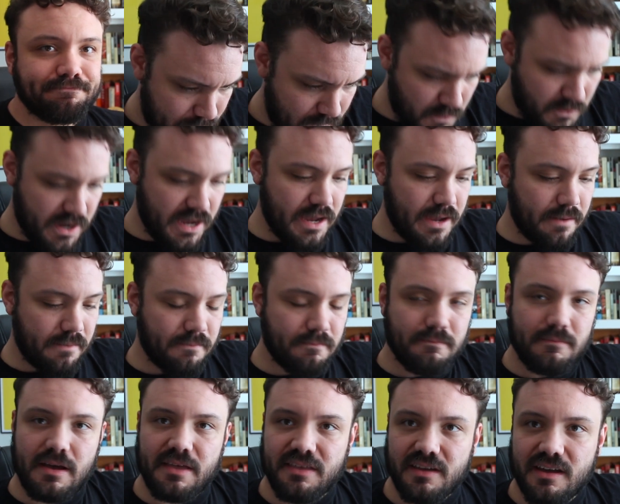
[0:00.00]
Okay.
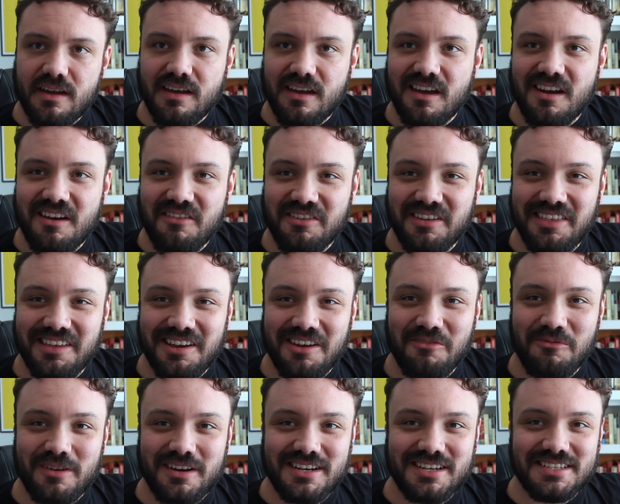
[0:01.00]
I think I got everything
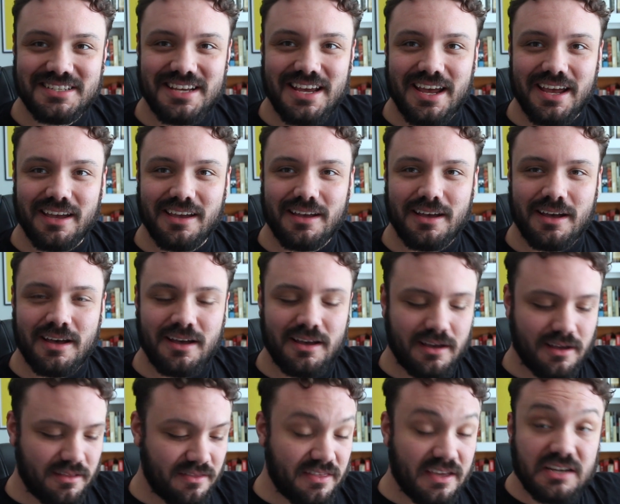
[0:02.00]
I wanted to say.
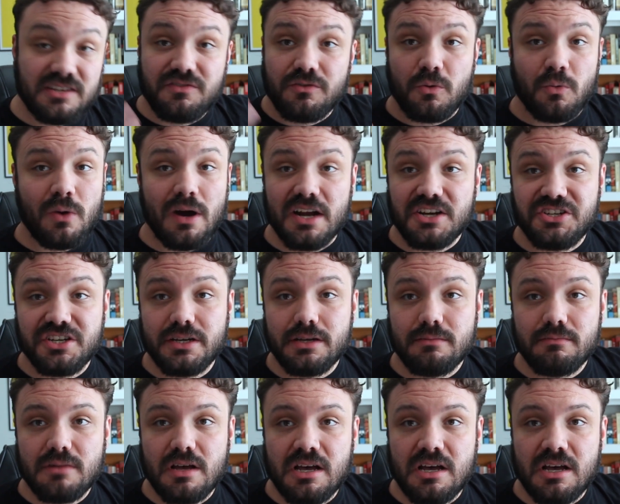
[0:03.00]
Uh, thanks for watching.